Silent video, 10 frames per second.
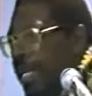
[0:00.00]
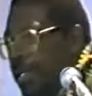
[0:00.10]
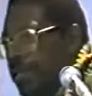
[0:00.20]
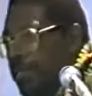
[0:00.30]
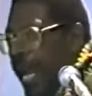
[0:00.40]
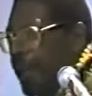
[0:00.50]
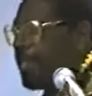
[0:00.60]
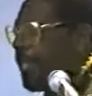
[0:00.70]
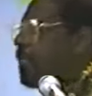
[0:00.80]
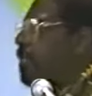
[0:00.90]
may
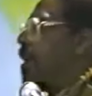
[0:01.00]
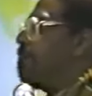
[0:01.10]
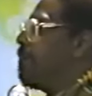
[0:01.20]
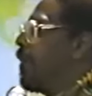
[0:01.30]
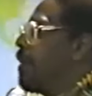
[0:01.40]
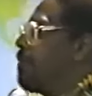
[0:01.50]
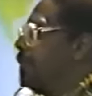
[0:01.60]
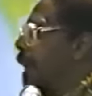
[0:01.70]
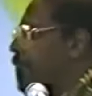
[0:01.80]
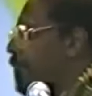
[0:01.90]
have an income of
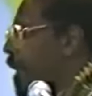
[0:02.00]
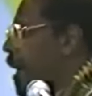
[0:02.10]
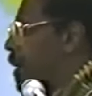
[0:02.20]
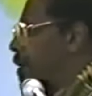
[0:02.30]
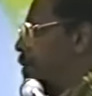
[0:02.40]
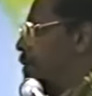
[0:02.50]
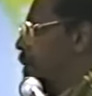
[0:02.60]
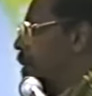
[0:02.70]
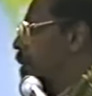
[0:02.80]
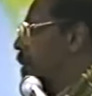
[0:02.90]
$100,000
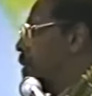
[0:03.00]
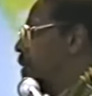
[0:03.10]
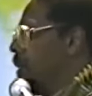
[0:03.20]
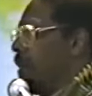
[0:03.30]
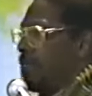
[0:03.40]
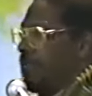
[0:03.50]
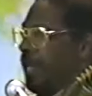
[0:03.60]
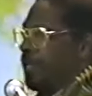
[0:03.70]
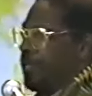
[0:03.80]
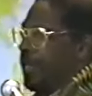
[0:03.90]
a year
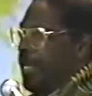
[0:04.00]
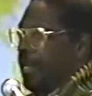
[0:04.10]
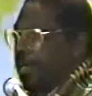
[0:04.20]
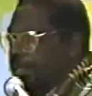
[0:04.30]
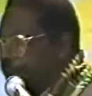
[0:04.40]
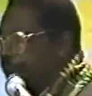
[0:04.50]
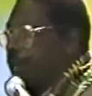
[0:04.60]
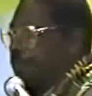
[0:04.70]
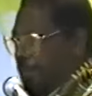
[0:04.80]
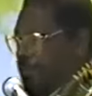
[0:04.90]
because you're getting a
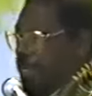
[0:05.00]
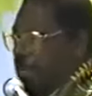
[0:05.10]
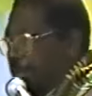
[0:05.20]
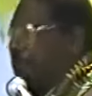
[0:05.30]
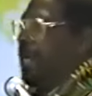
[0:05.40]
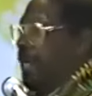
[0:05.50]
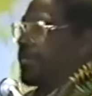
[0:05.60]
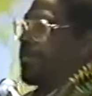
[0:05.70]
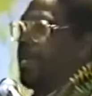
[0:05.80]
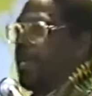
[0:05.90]
check of so much per
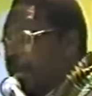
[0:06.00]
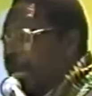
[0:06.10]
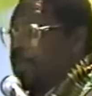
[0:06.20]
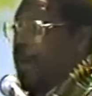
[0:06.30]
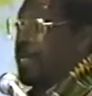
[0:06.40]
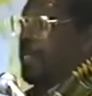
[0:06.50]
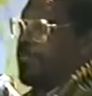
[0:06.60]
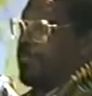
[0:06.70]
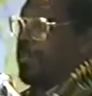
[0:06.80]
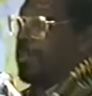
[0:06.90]
month. That's quite
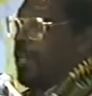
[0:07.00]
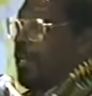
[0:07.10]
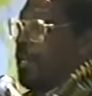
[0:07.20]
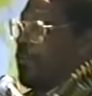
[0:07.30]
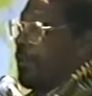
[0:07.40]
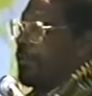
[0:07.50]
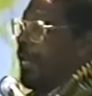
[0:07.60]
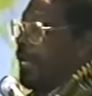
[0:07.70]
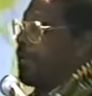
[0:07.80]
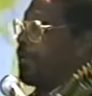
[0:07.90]
different from
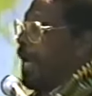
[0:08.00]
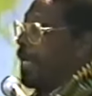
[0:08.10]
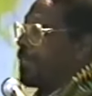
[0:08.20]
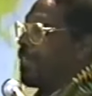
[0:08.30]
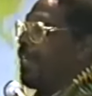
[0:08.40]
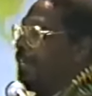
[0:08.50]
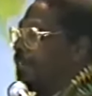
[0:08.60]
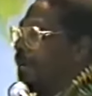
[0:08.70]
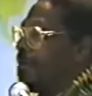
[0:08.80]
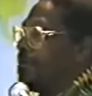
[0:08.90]
a man who has an
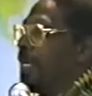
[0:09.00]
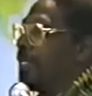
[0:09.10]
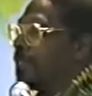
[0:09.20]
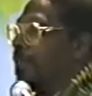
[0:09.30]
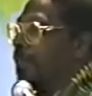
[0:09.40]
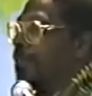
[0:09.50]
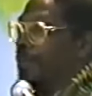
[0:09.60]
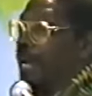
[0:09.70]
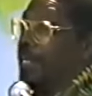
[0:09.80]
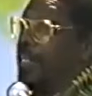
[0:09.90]
income based on
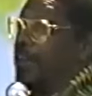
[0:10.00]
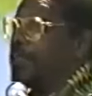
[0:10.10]
the fact that